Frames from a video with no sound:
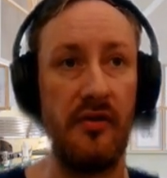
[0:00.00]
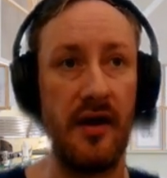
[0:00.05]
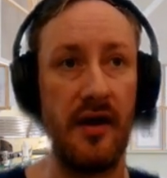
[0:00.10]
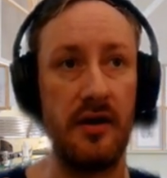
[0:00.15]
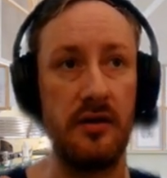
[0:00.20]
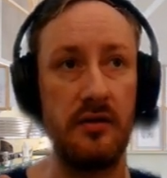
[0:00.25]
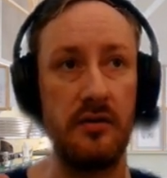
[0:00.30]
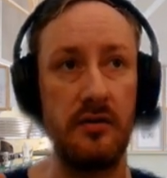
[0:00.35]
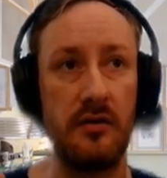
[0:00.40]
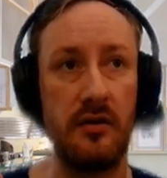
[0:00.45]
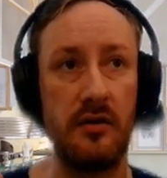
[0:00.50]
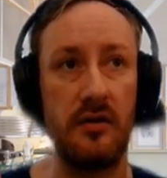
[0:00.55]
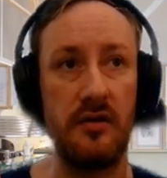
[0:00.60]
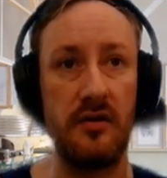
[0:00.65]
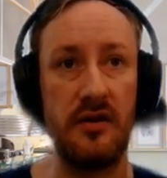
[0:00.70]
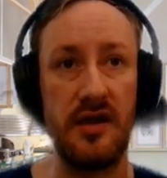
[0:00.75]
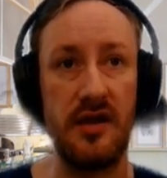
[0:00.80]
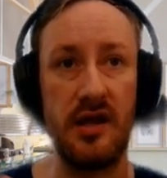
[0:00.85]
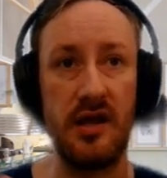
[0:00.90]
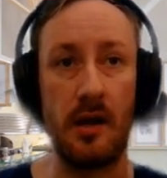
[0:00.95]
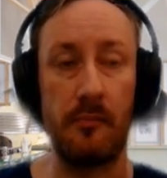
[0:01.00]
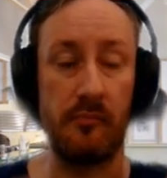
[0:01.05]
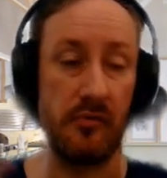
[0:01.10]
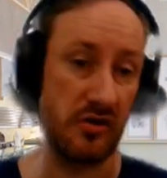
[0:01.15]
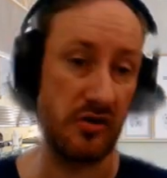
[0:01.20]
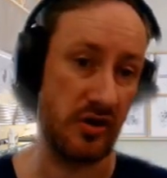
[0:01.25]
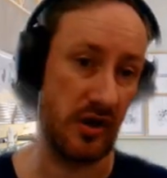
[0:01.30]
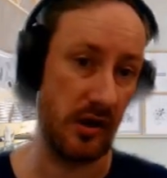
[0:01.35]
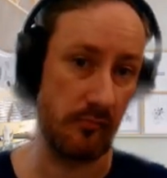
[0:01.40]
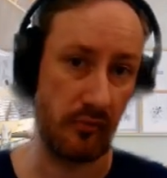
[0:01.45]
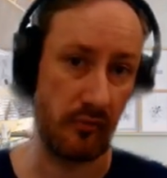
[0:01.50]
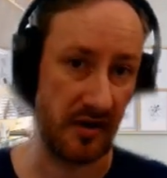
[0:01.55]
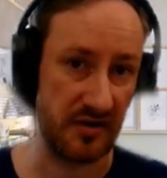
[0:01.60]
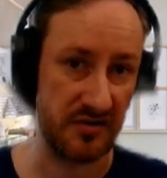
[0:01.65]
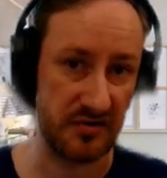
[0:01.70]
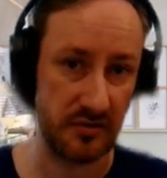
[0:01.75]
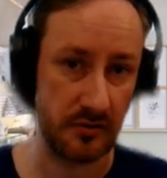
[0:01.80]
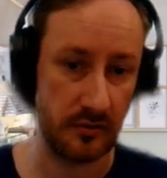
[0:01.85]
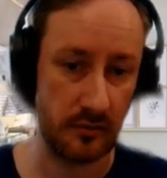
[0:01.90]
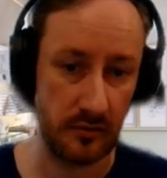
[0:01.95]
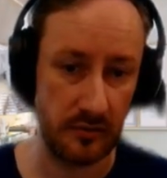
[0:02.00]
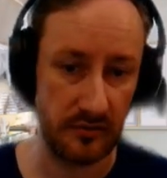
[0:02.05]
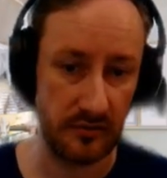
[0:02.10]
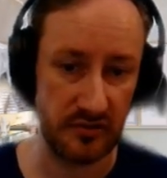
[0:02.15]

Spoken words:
then they appreciate in price.